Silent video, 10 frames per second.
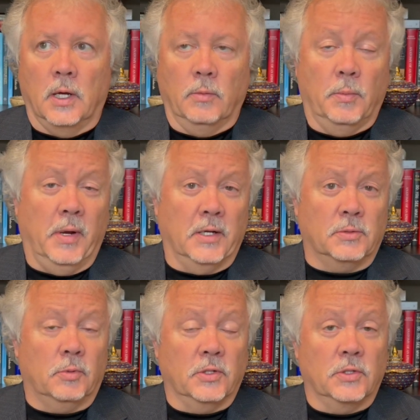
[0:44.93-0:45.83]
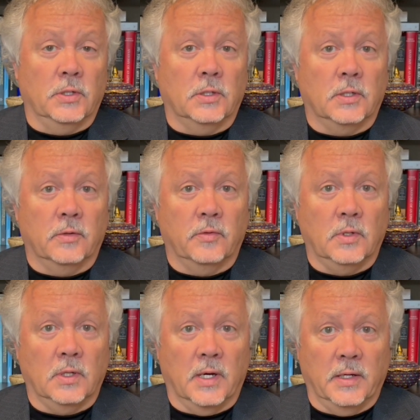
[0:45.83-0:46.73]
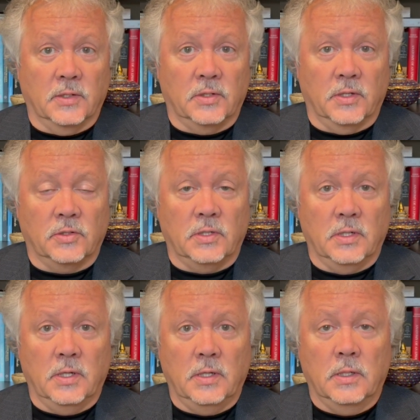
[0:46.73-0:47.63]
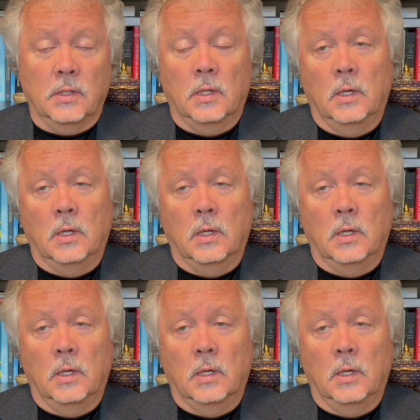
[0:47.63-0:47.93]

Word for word: I'm a past president of the ISSTD,